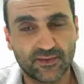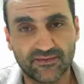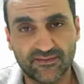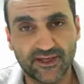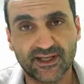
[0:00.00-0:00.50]

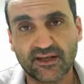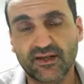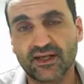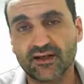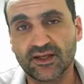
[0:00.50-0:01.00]
and finding
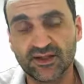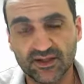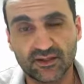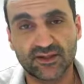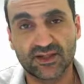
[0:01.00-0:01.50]
that
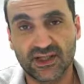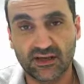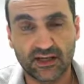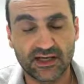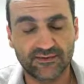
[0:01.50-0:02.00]
niche, not just
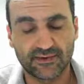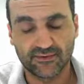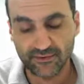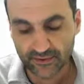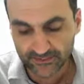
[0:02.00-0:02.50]
going after
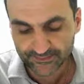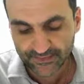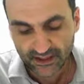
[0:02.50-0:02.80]
everyone.